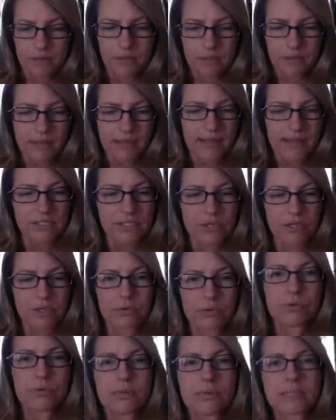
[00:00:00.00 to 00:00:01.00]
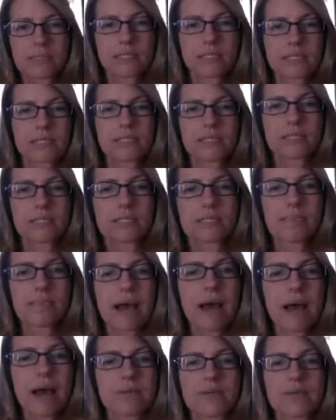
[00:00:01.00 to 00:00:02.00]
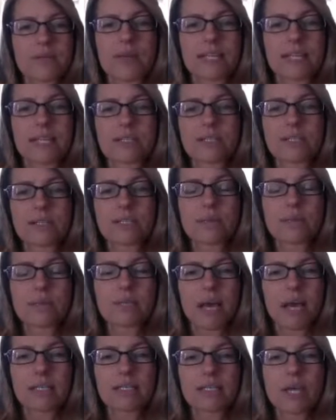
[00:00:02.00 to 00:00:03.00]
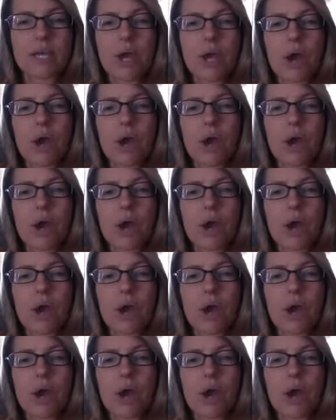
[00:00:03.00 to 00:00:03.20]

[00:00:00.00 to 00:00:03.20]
That's who the sentence is about, so that's our subject.